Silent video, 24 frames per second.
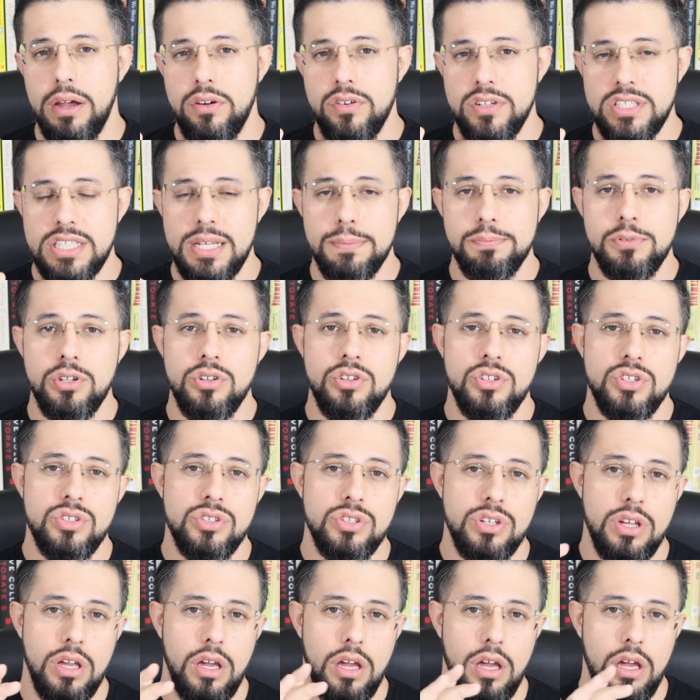by
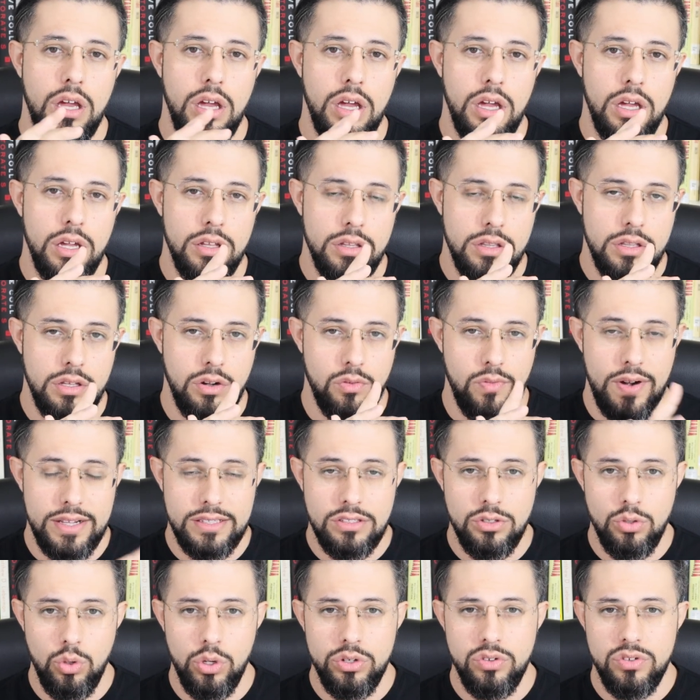receptors, the
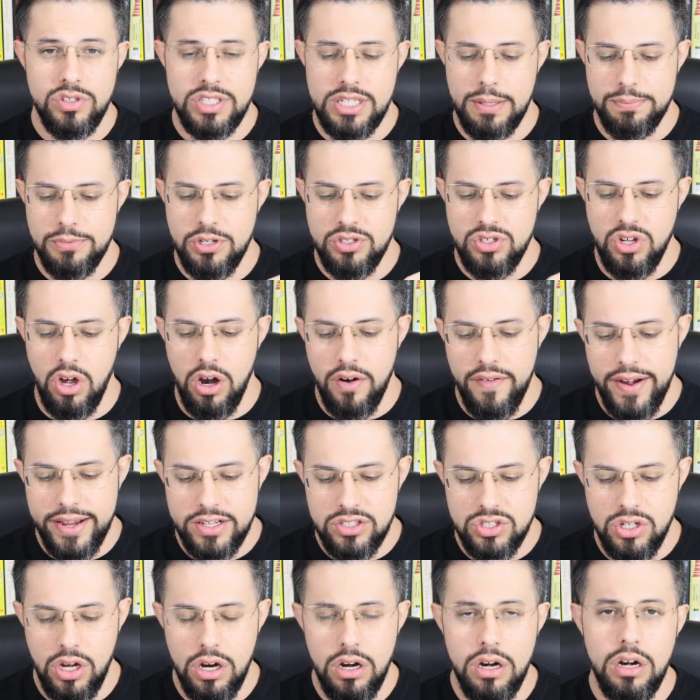retinoid receptors
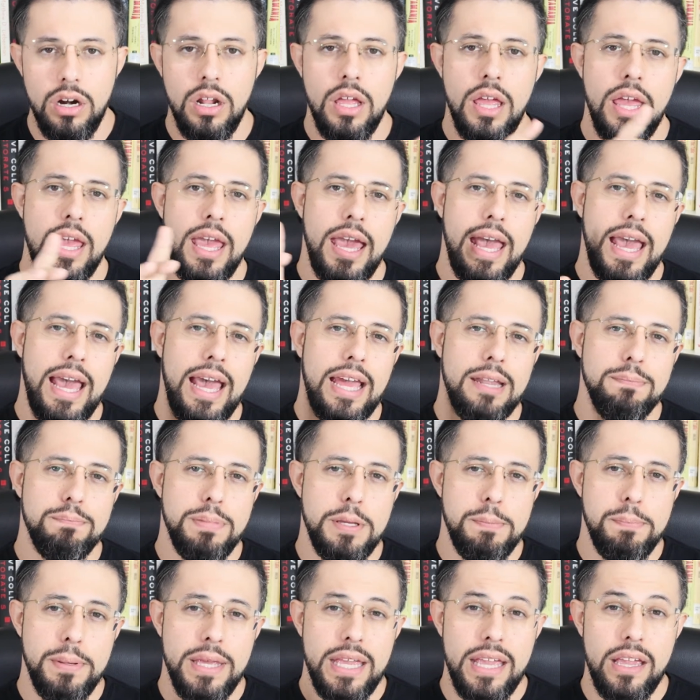RXR, and
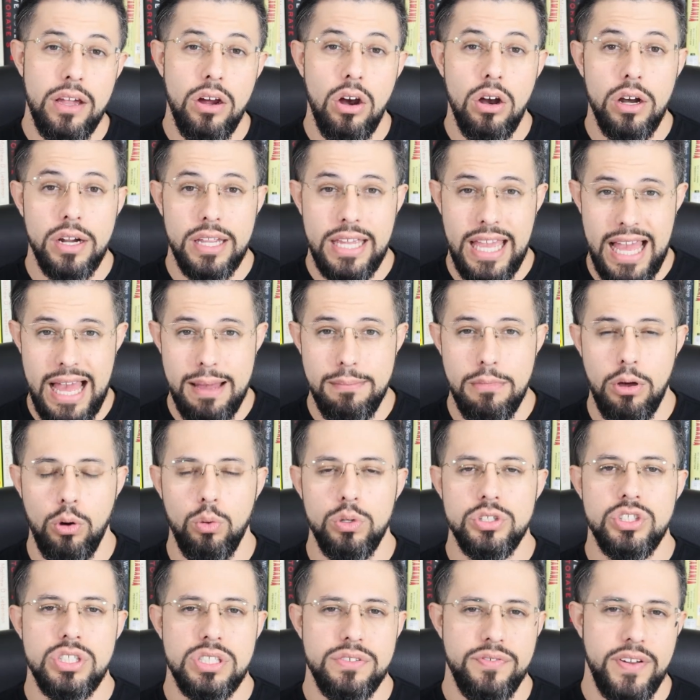PPAR gamma,
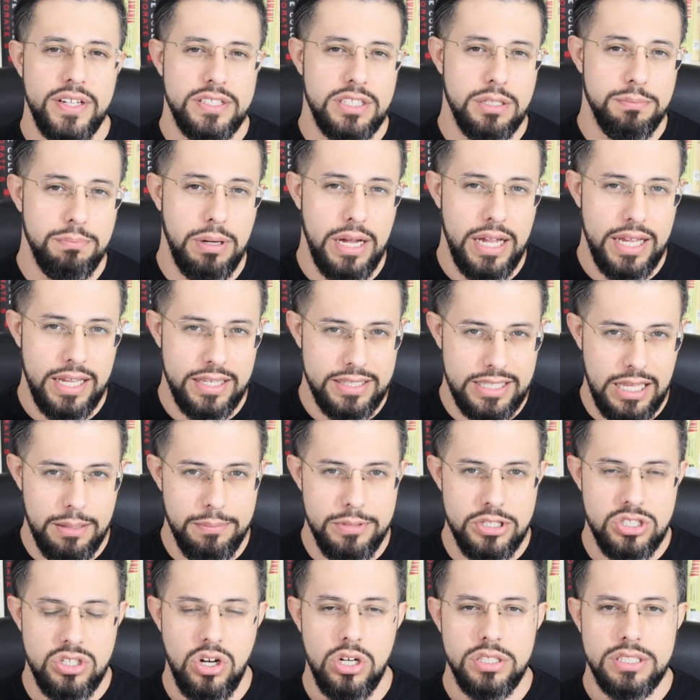which is affected by
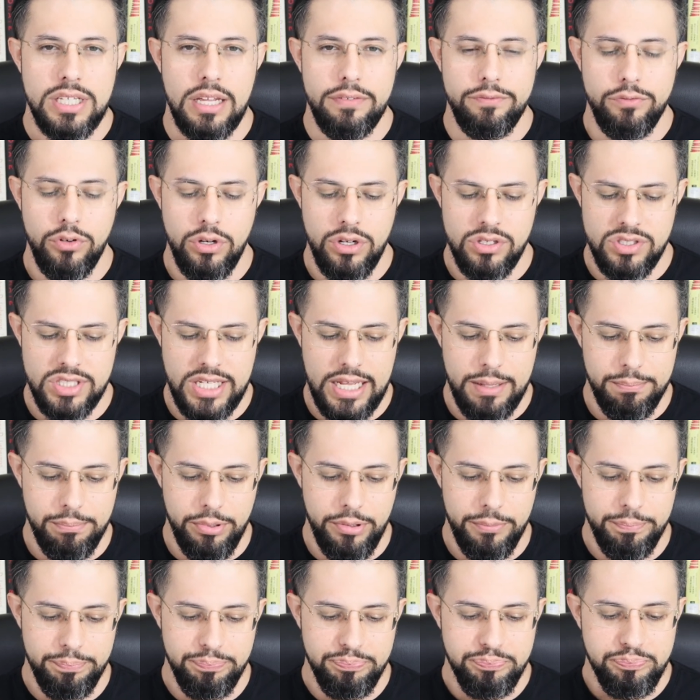telmisartan, for
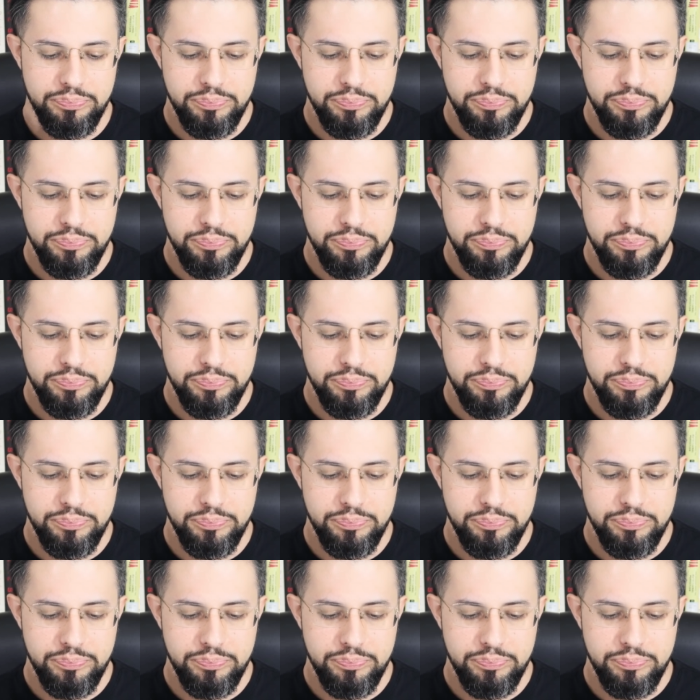example.